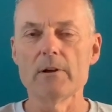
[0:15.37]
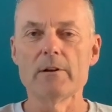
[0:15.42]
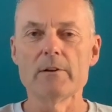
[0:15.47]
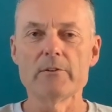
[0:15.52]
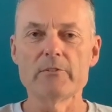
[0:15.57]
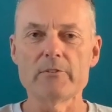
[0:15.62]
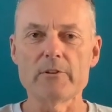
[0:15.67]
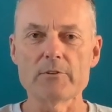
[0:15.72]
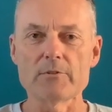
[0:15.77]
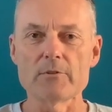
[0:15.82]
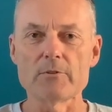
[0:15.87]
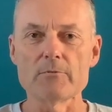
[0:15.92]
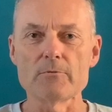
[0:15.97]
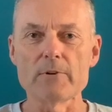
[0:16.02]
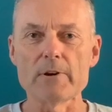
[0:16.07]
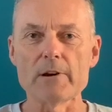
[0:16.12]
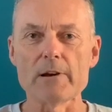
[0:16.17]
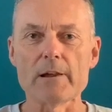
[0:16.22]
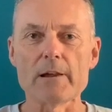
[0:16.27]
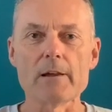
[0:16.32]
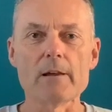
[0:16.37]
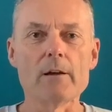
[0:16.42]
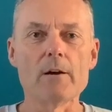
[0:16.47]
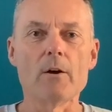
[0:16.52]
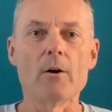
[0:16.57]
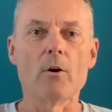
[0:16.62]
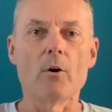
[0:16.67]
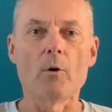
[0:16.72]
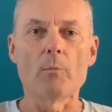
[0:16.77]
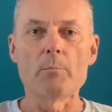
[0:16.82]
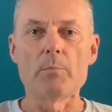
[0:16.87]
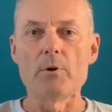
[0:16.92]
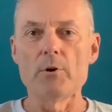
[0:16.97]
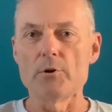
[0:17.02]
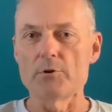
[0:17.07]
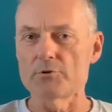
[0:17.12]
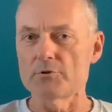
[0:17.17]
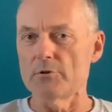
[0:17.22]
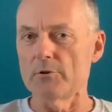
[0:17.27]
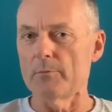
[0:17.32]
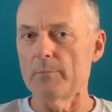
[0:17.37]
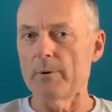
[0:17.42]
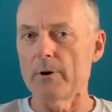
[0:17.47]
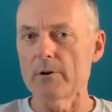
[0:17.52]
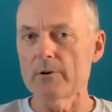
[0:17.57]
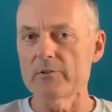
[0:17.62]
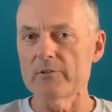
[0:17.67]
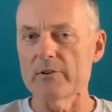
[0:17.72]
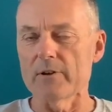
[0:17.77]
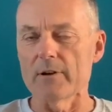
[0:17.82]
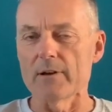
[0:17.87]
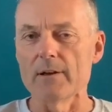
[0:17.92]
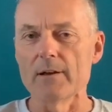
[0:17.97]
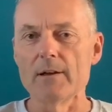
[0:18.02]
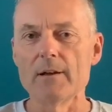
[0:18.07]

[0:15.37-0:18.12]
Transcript: Citroen Relay or Peugeot Boxer.